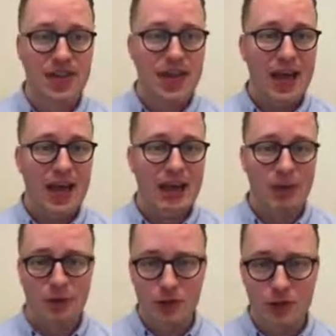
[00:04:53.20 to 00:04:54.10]
and
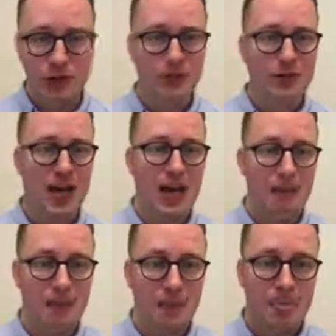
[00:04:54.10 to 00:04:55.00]
it'll clear those
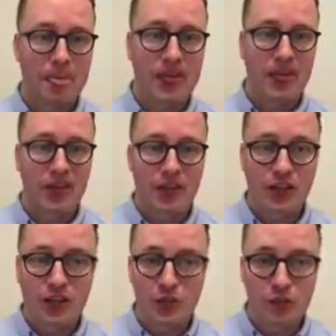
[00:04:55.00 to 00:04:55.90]
out. And then you can
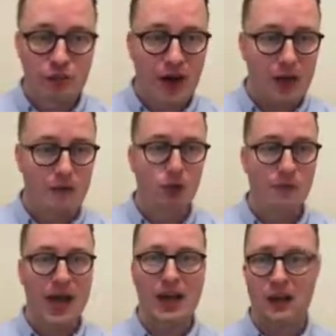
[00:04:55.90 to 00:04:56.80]
choose your file
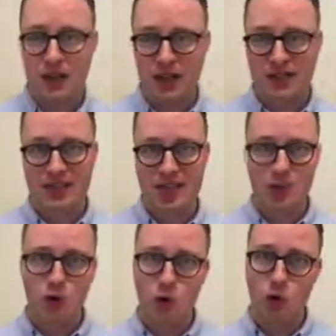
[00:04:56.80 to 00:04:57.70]
format, either
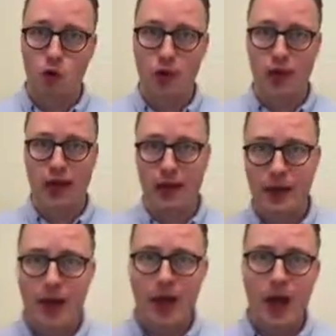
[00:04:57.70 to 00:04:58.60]
Excel or a
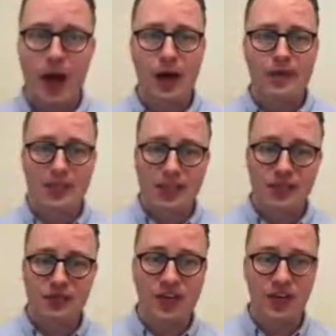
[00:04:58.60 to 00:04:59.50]

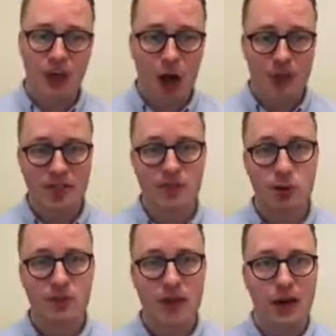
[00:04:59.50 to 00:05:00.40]
CSV or comma
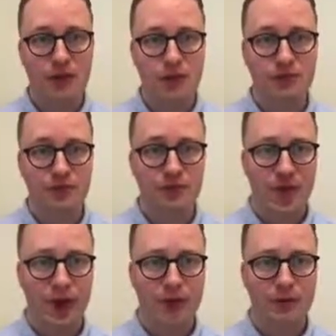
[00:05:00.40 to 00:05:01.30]
separated values
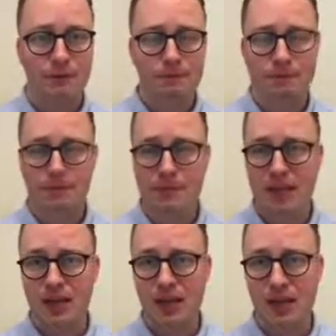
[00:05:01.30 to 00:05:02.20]

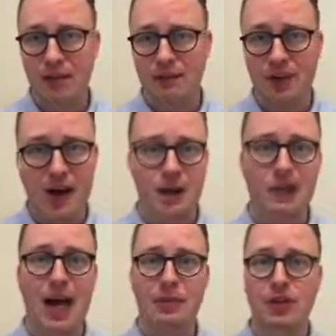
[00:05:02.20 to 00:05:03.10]
file
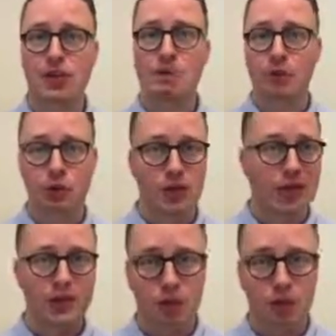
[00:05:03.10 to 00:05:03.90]
type that you can pull into